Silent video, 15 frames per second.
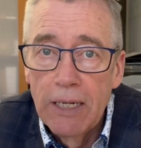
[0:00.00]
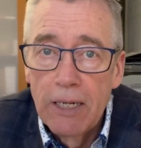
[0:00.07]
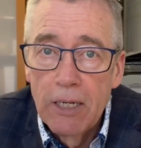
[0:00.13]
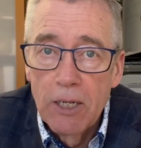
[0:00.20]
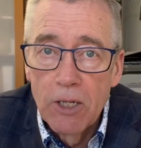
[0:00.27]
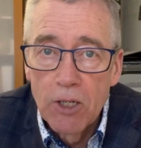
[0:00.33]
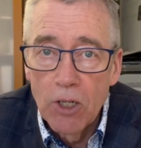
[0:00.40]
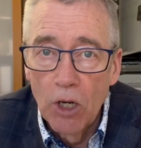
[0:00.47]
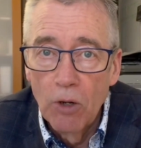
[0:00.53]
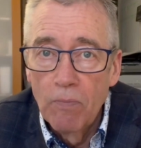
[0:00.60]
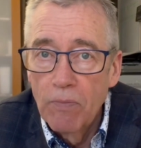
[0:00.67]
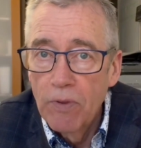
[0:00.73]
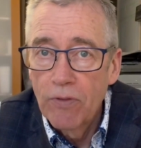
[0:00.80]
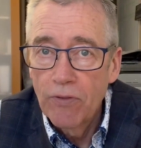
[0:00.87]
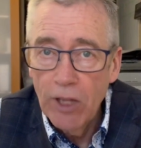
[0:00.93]
So
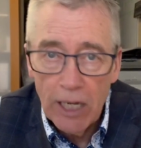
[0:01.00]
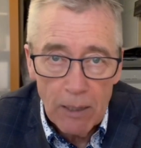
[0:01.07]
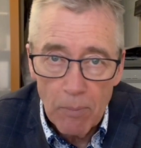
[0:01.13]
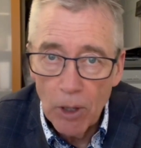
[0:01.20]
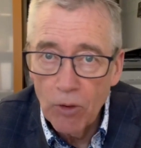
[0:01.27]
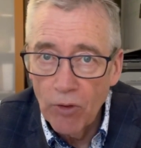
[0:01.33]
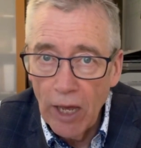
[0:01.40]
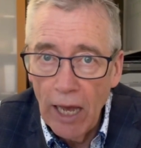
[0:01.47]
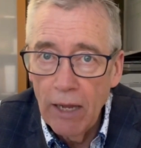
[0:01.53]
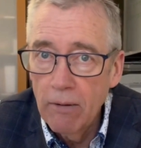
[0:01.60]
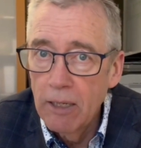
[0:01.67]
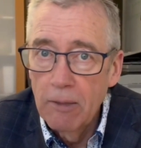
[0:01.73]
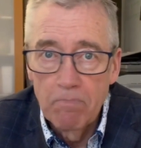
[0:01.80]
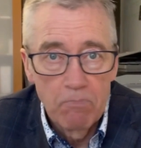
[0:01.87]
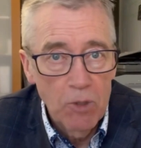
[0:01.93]
think about that.
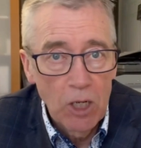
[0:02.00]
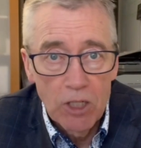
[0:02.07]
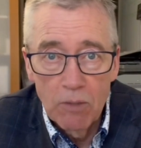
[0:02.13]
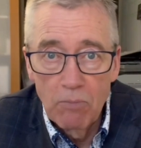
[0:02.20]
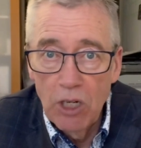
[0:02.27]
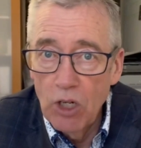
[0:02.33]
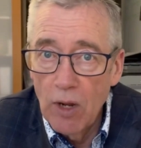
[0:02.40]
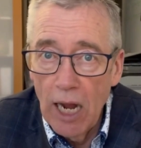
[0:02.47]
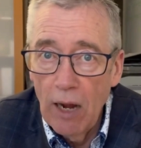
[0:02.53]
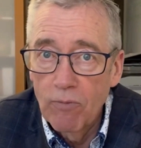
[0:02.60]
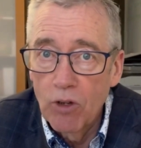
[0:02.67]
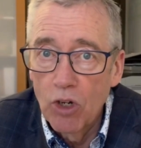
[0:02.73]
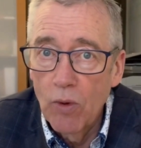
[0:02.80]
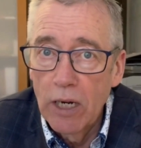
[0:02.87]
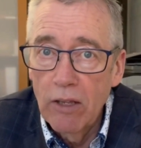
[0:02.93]
Doesn't mean you have to
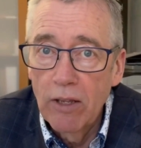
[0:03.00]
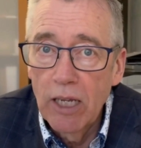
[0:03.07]
do anything in